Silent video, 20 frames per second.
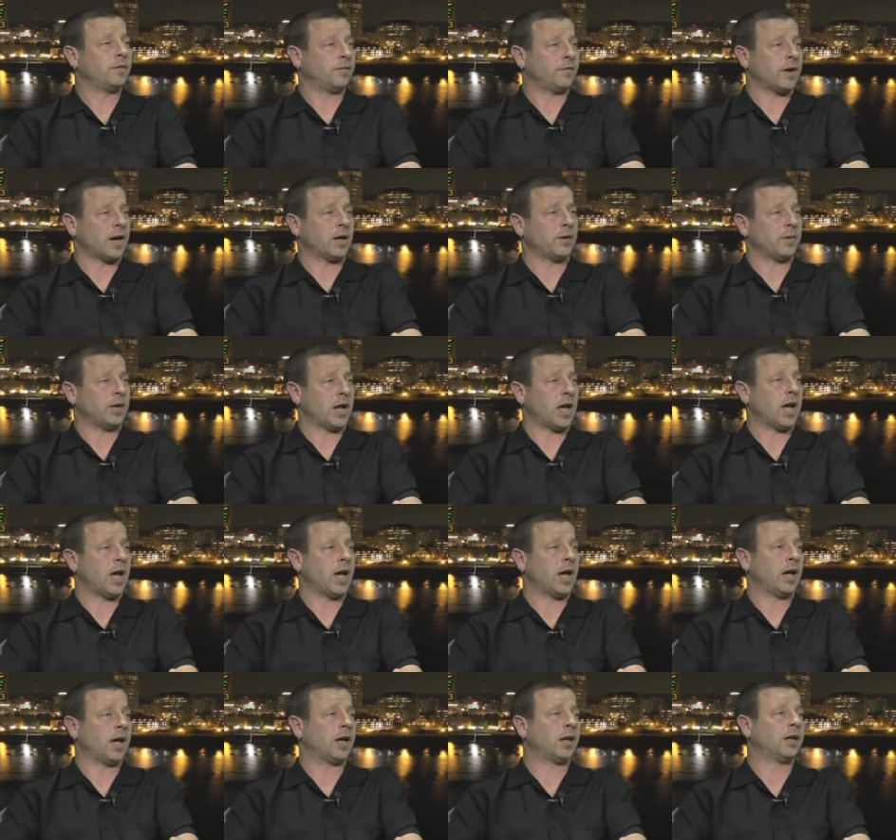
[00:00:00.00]
vitamin
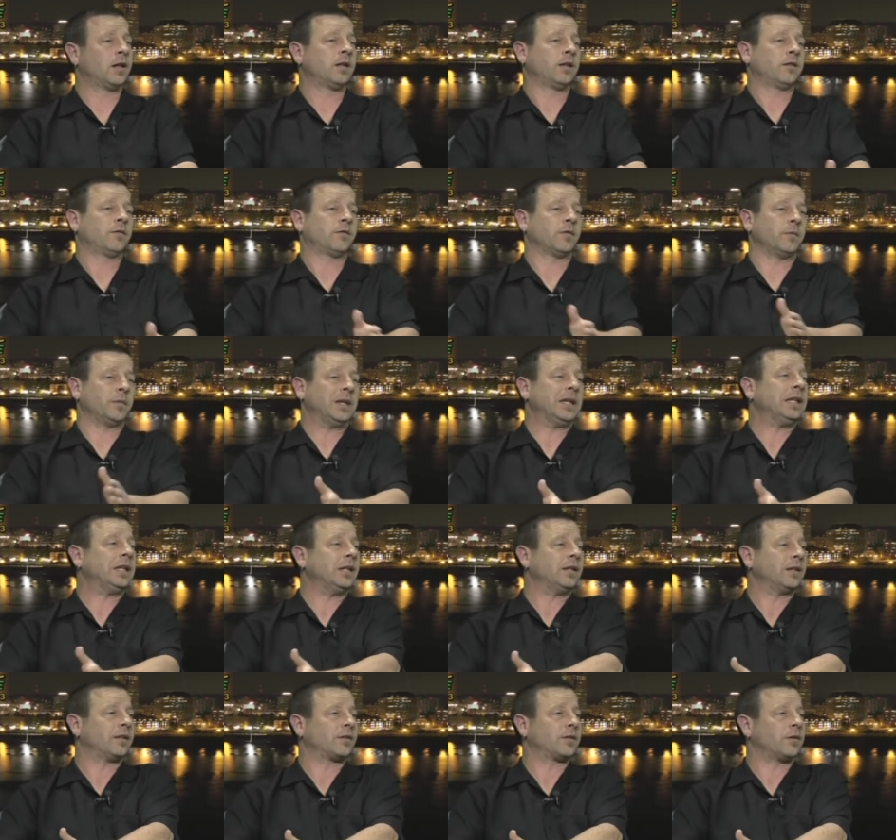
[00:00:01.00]
A from
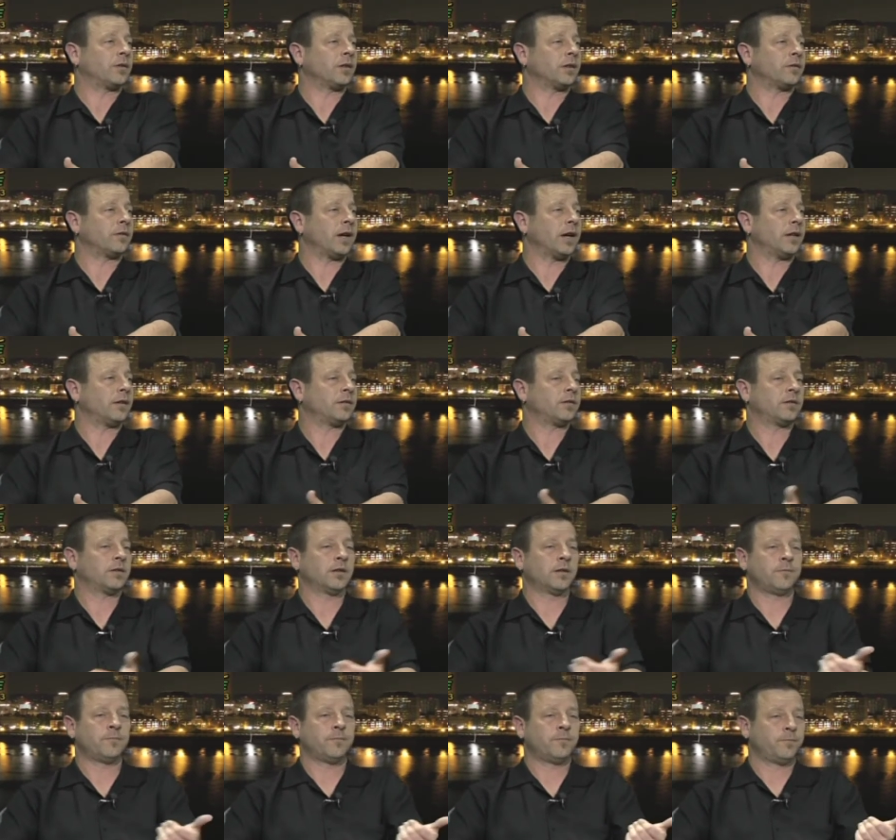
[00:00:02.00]
eating this golden
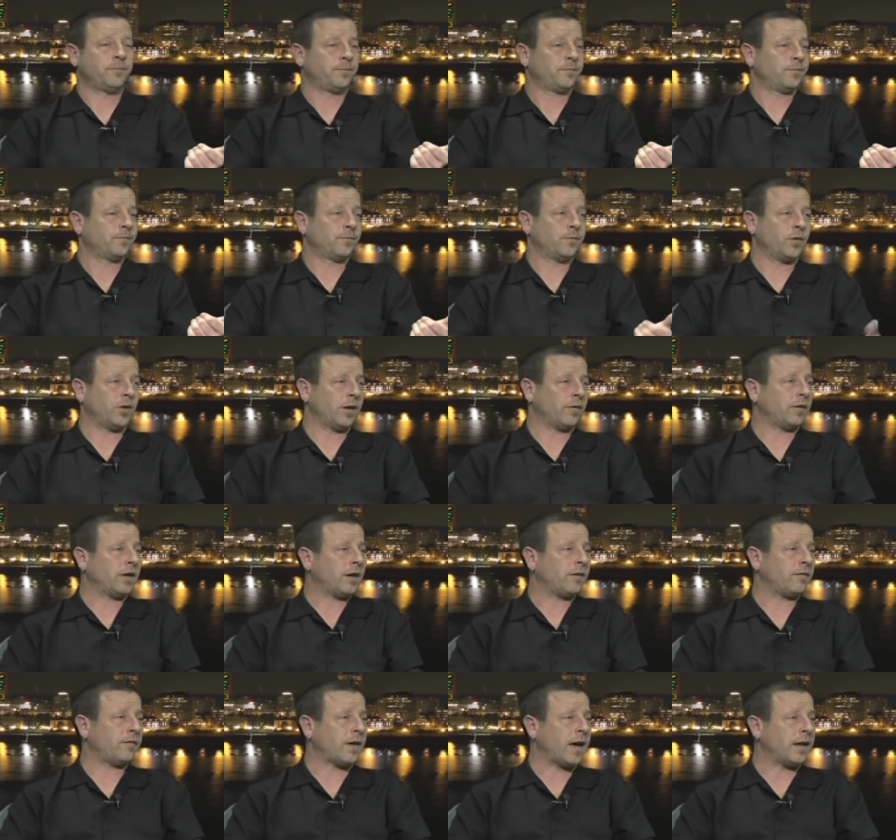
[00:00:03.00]
rice. You have
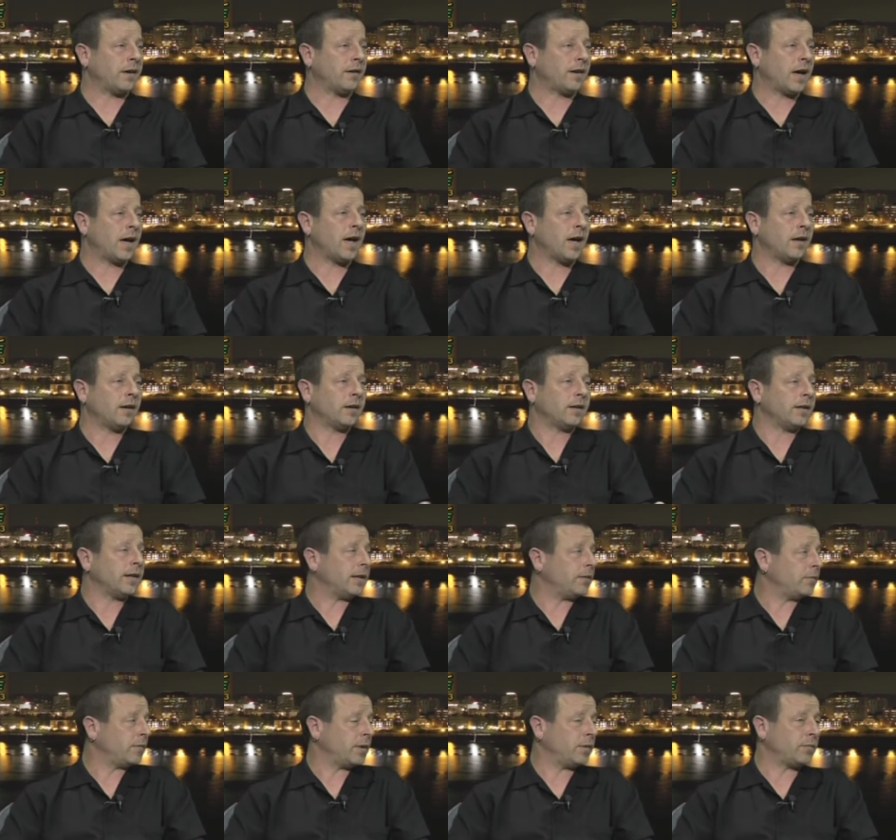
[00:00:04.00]
to have fat and diet and
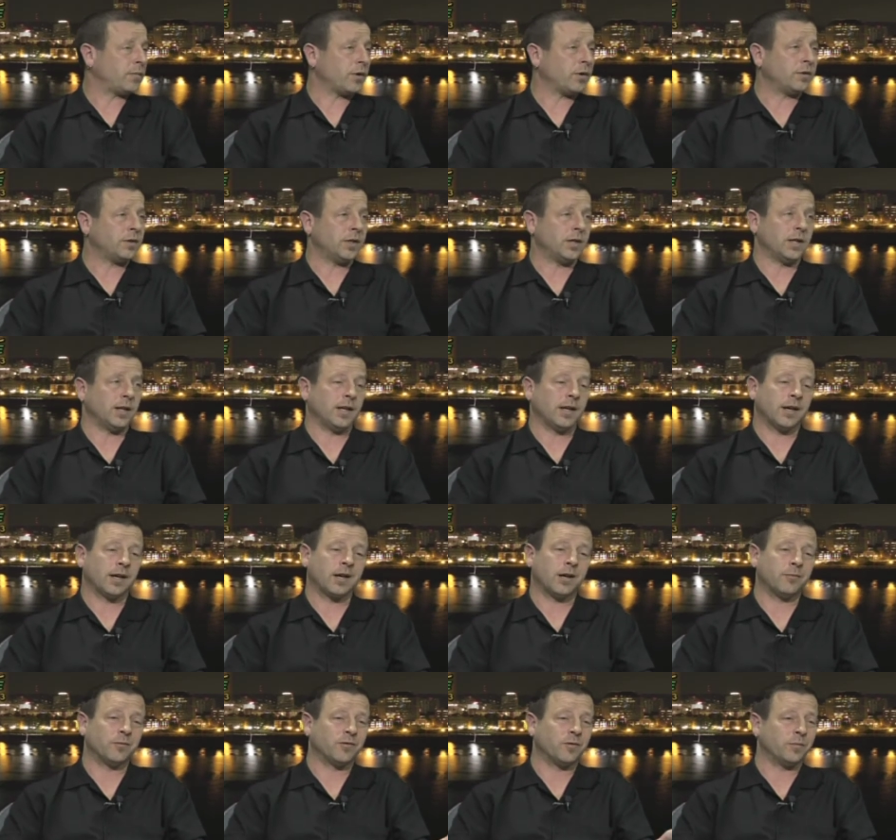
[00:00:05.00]
then and protein, and
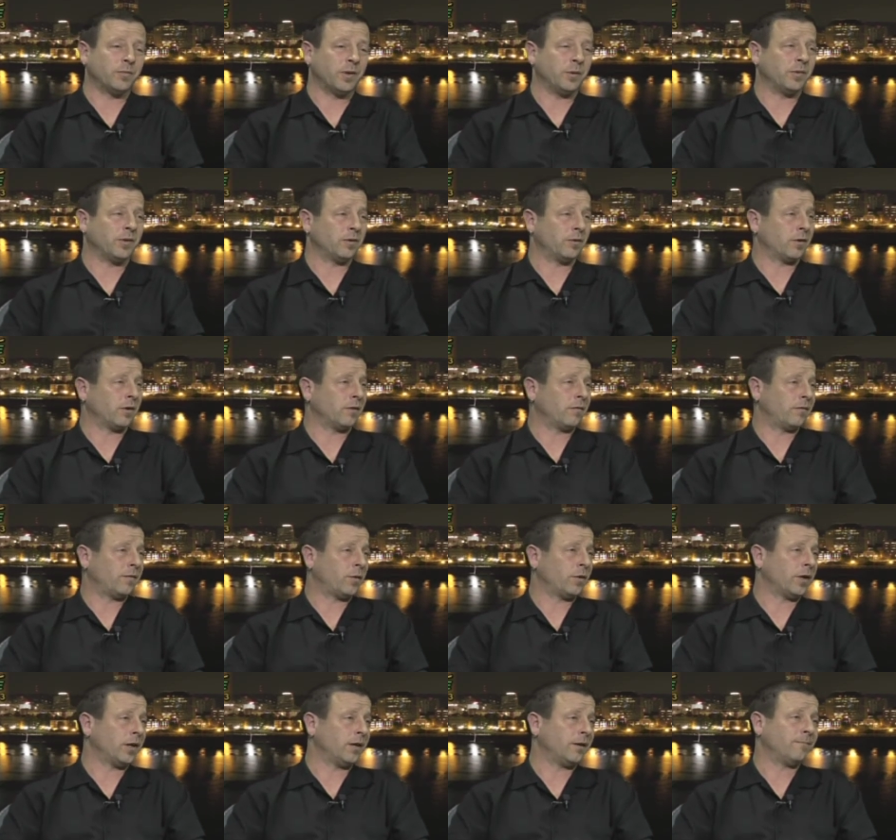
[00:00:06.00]
that comes from people who can
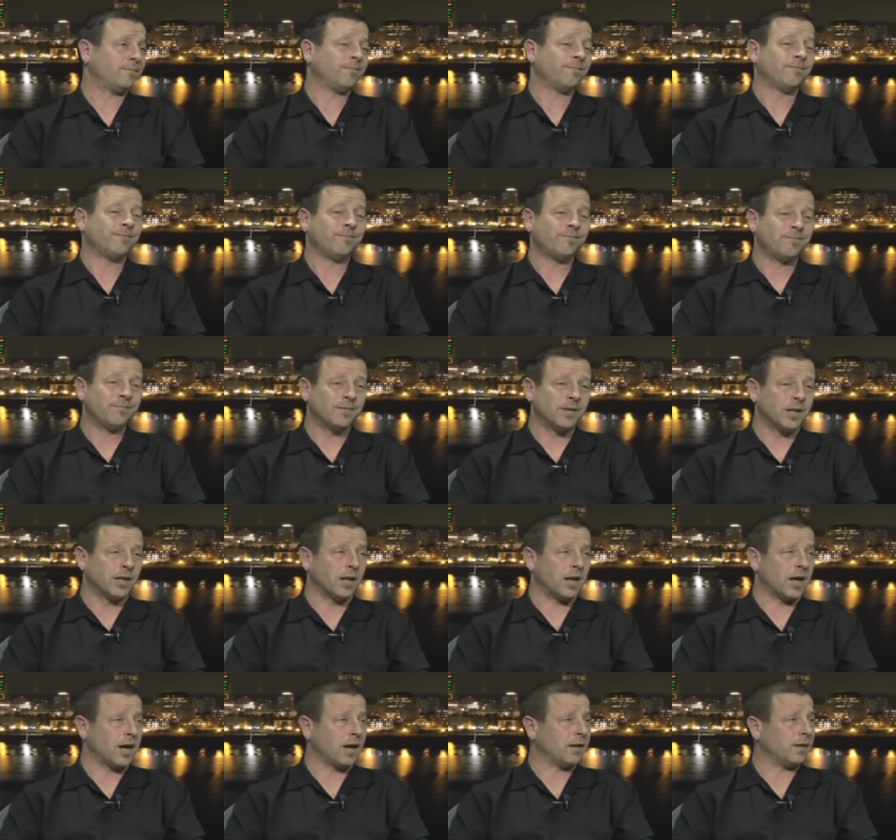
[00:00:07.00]
afford it.
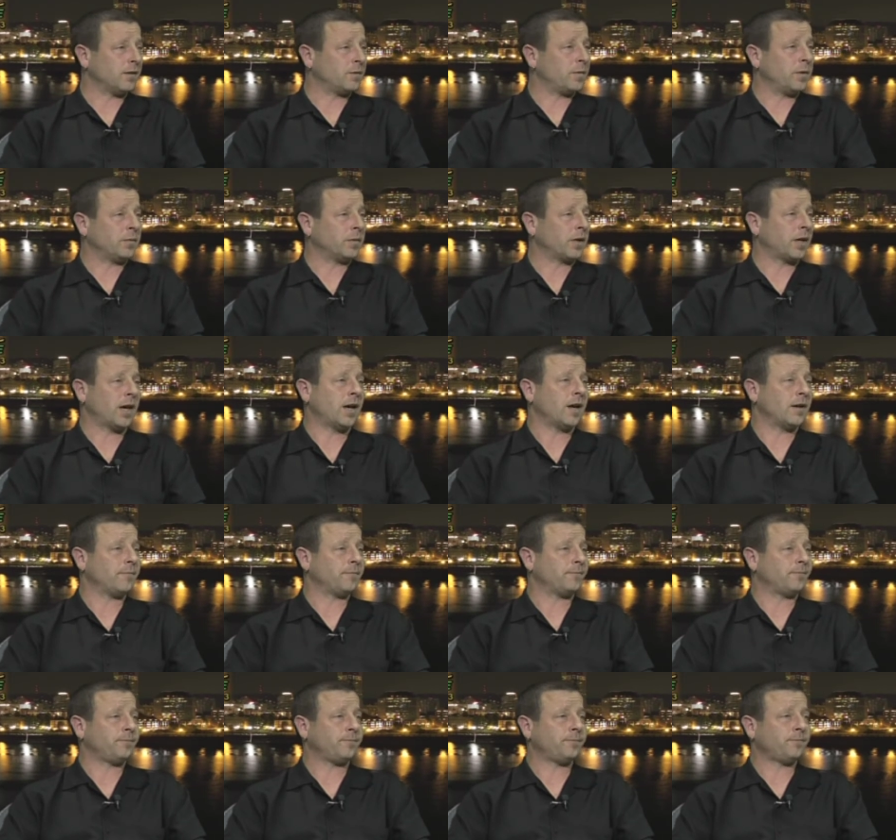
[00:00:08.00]
And a lot of these people can't.
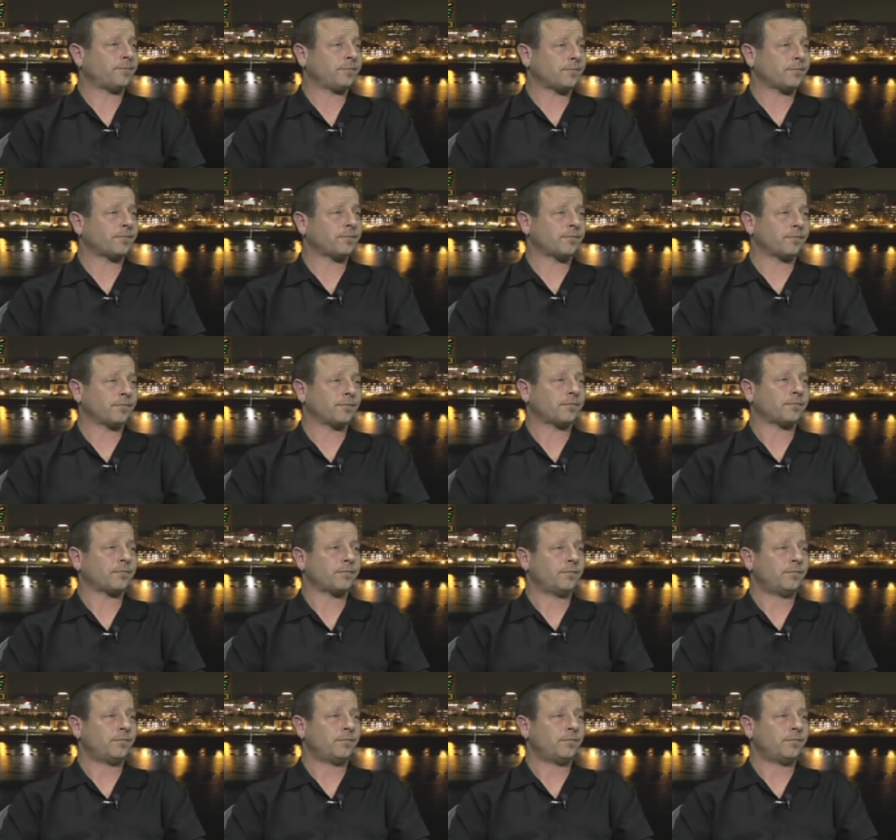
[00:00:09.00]
Mm -hmm. I